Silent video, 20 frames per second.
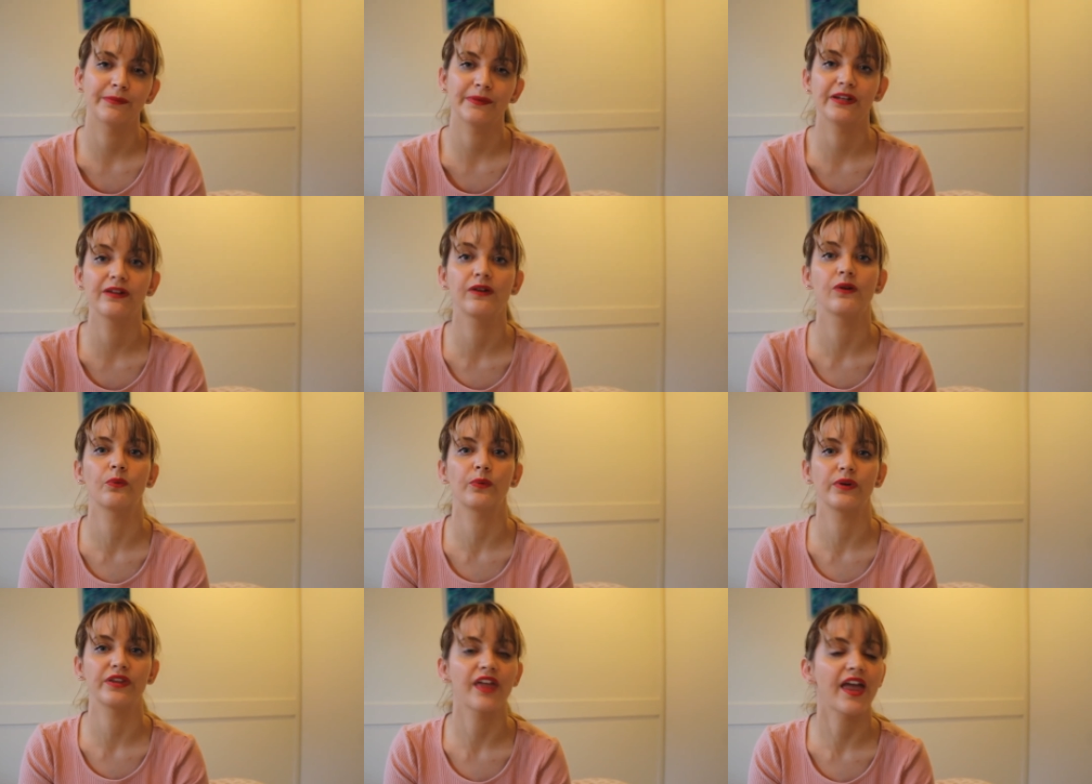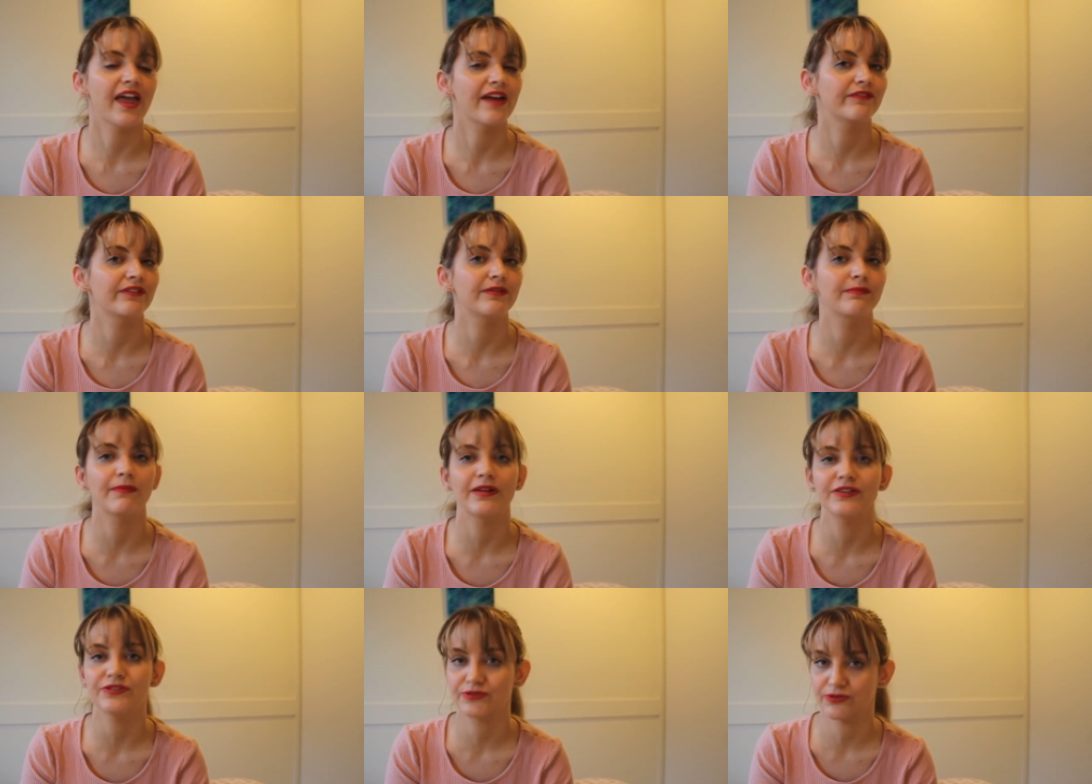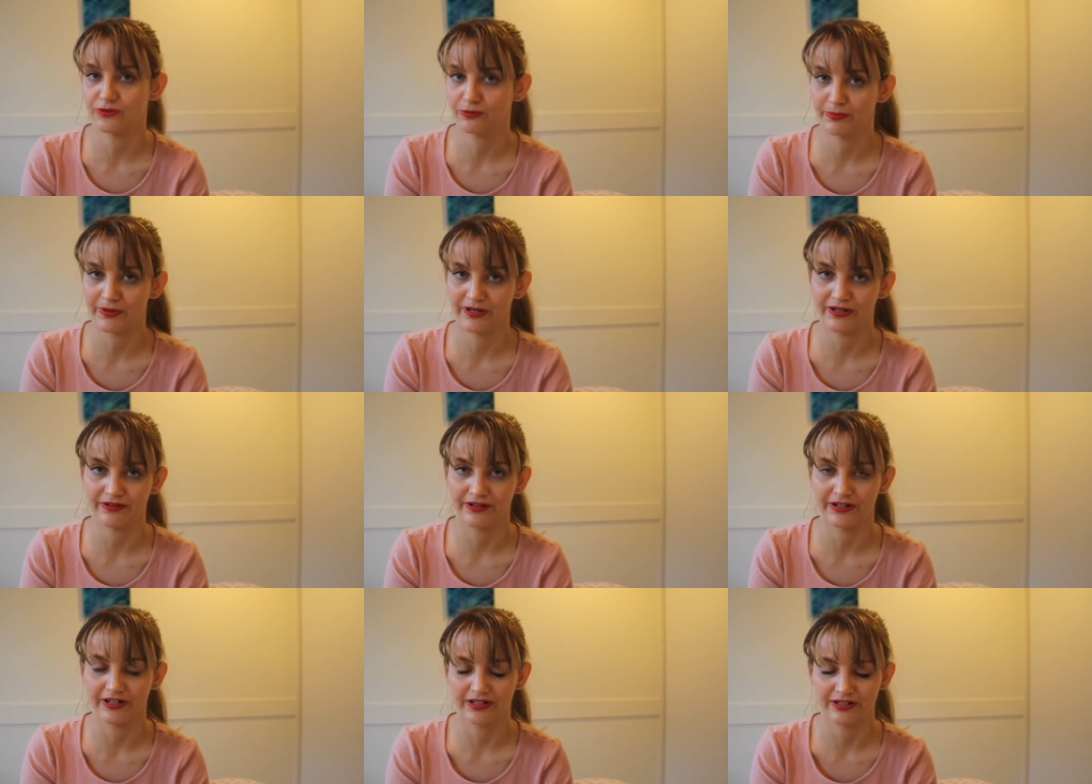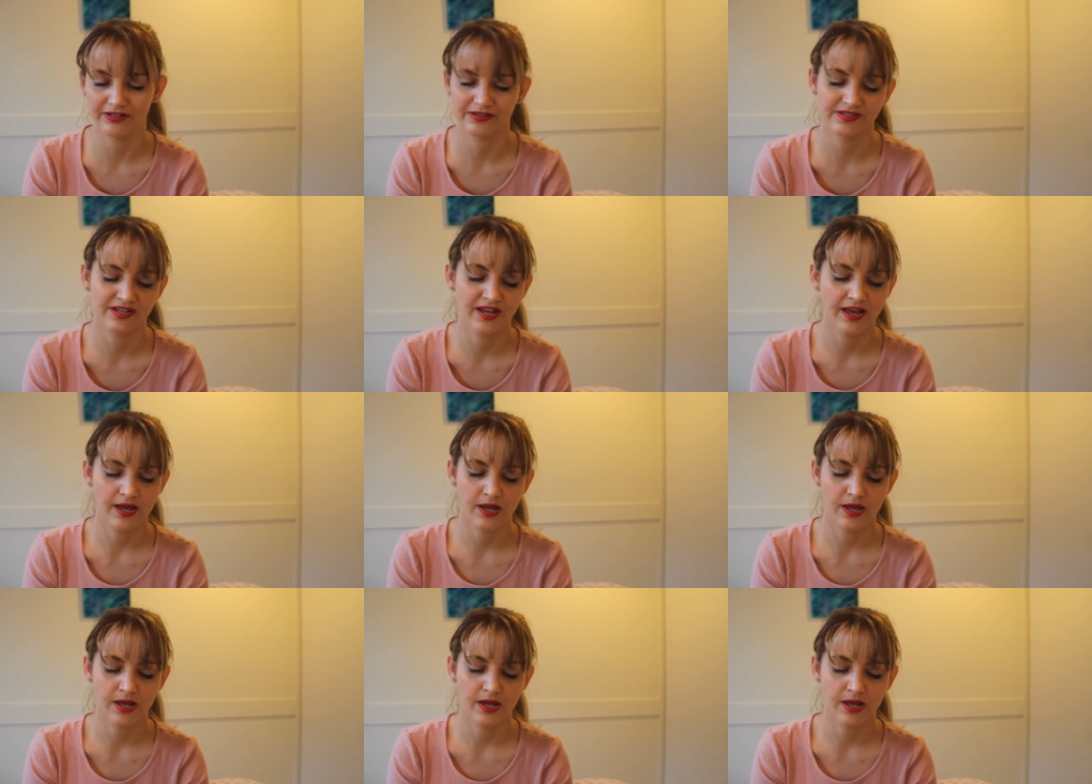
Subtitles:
in with heavy menstrual periods,